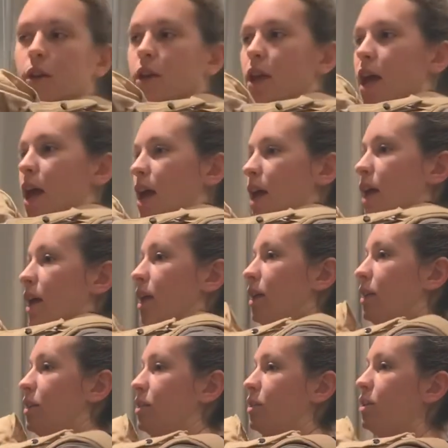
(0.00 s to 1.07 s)

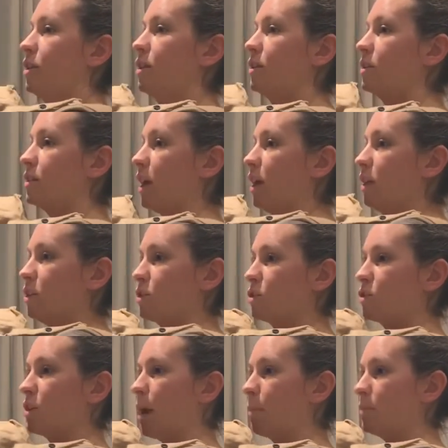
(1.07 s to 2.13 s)
and tighten your
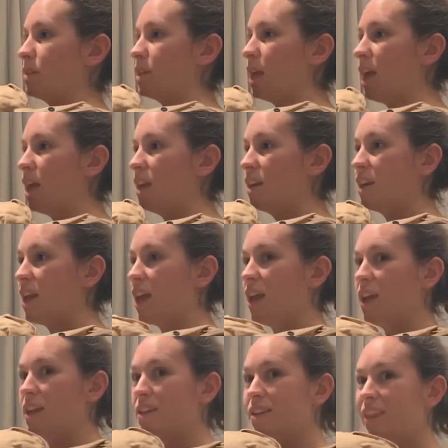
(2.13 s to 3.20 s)
straps again,
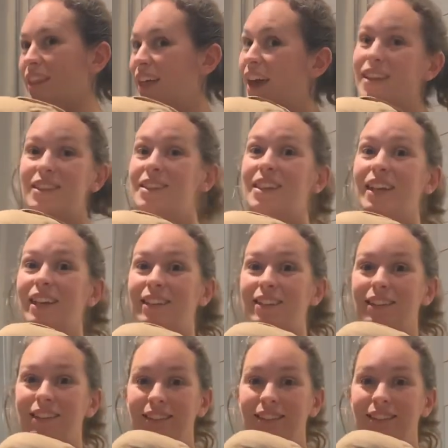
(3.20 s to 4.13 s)
and that's it.